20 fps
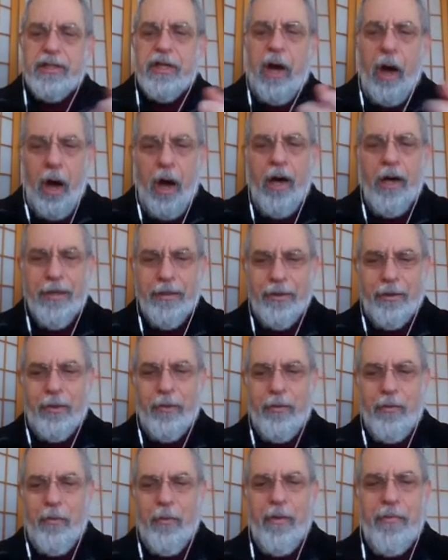to honor
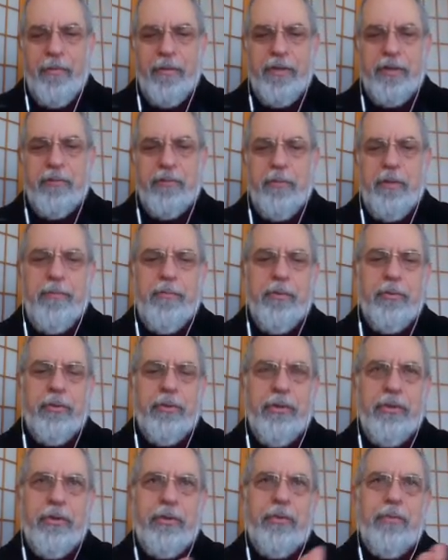what these people
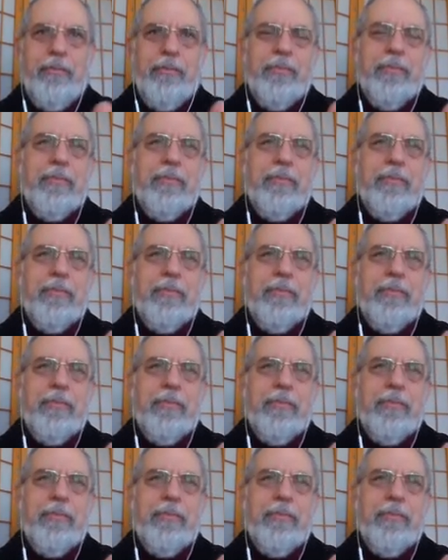do.